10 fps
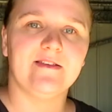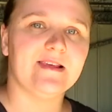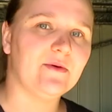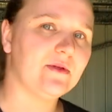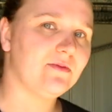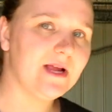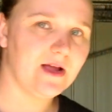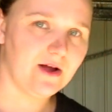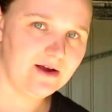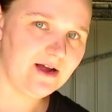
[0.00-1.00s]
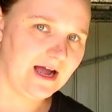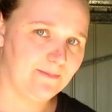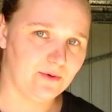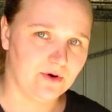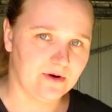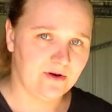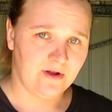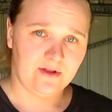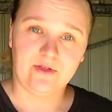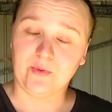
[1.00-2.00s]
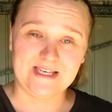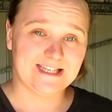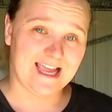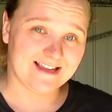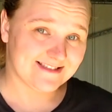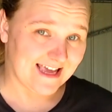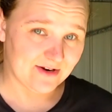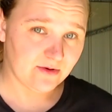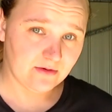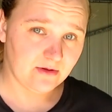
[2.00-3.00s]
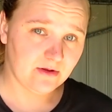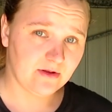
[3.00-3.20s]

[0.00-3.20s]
See, with Ringo, I bought the Tack saddle,